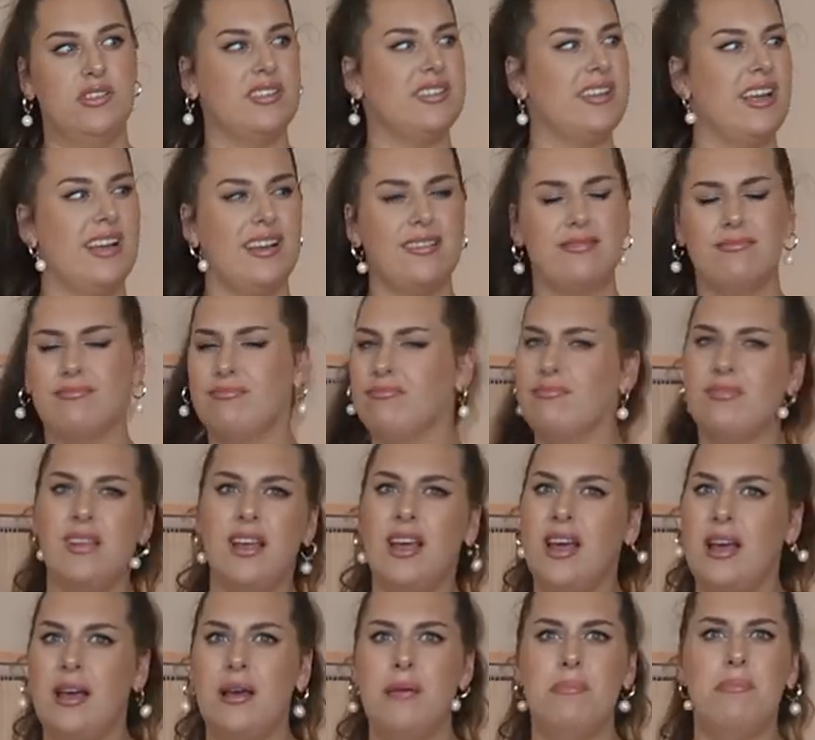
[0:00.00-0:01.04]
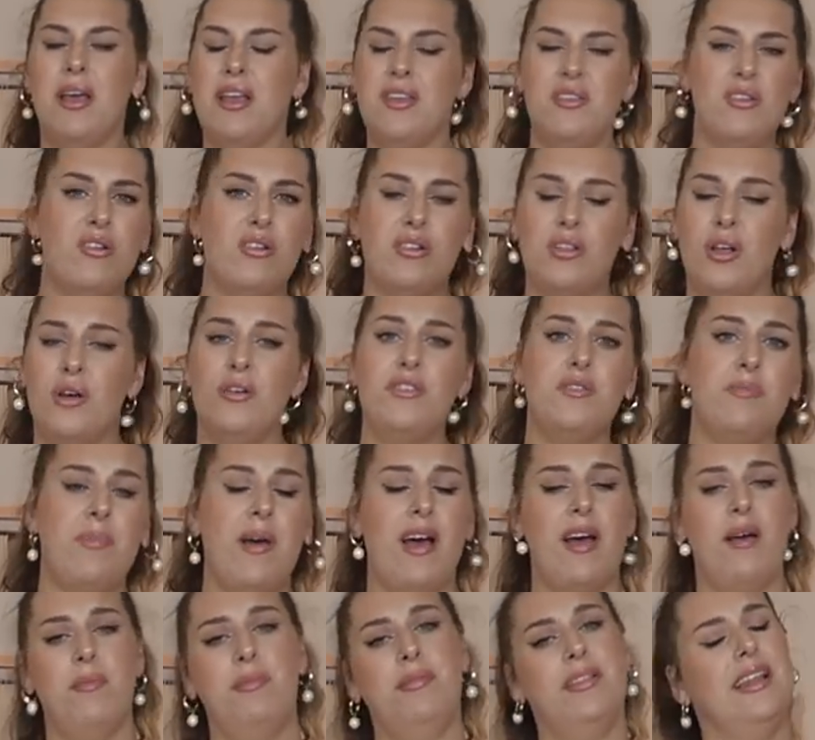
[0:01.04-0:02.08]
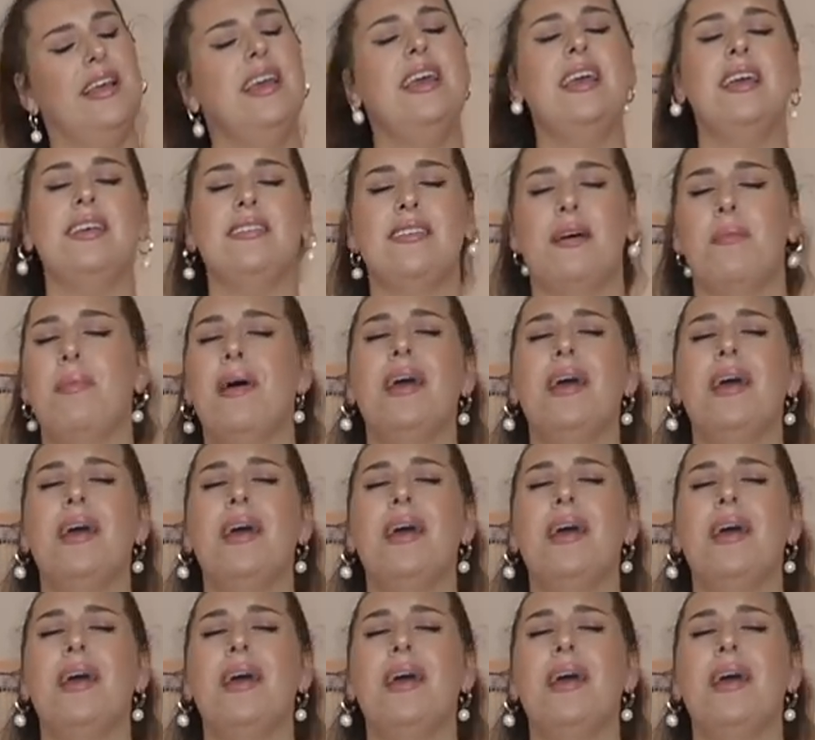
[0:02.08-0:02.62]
Just like, make your clothes better, please, I